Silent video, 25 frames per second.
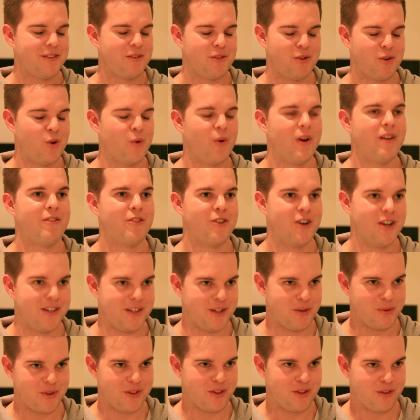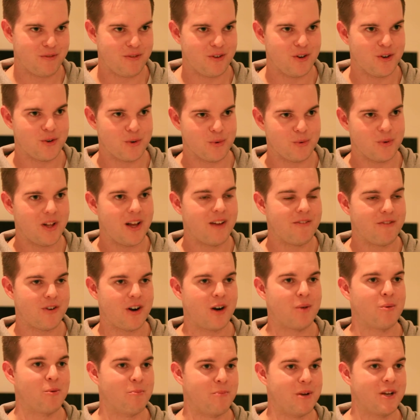whoever I deal with in the future will have
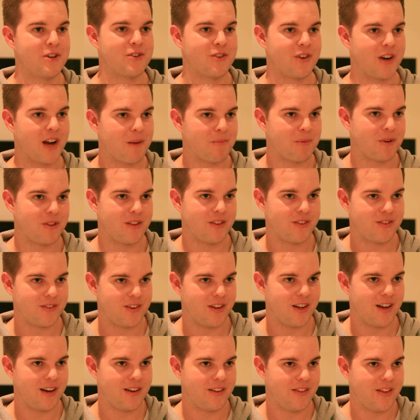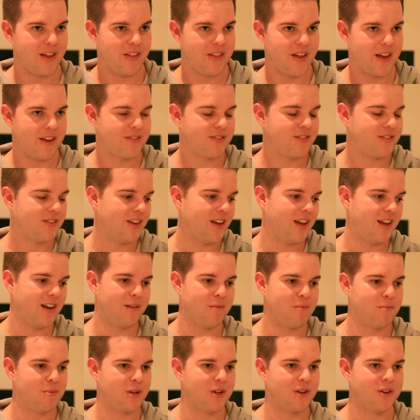trouble measuring up to the standard that they've
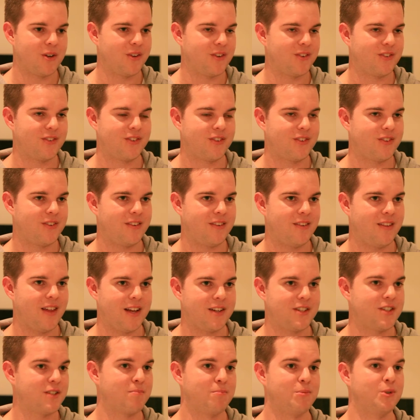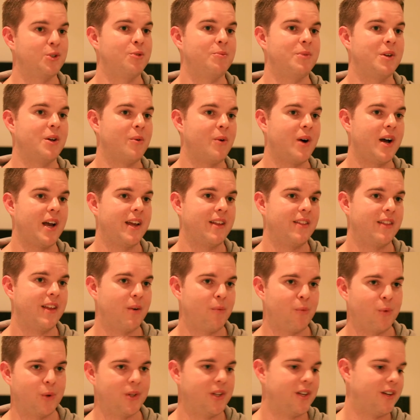set, because they just blew me away in
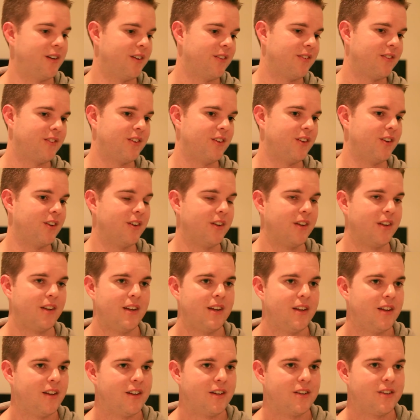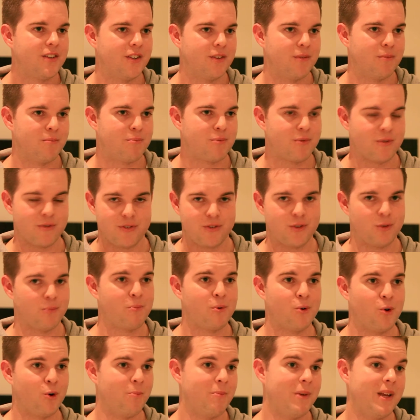their willingness to
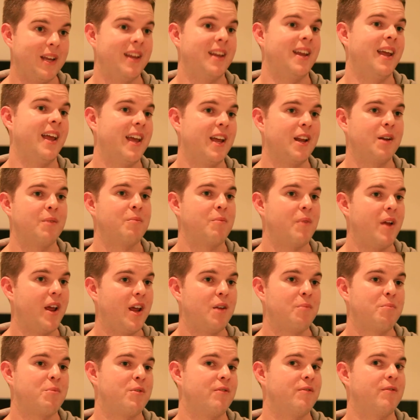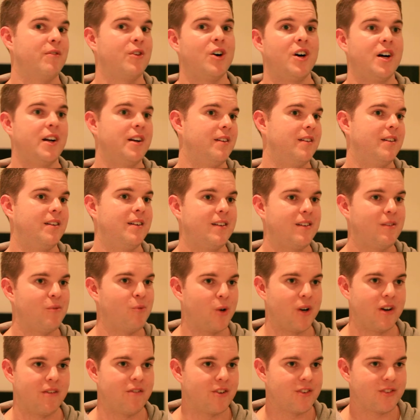support me and provide
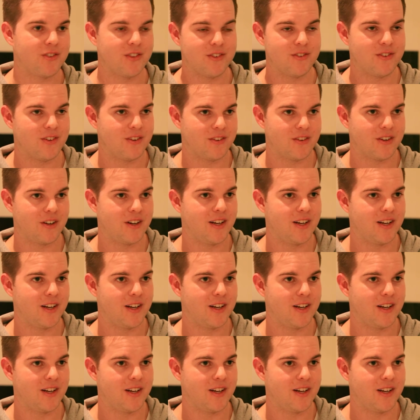whatever assistance I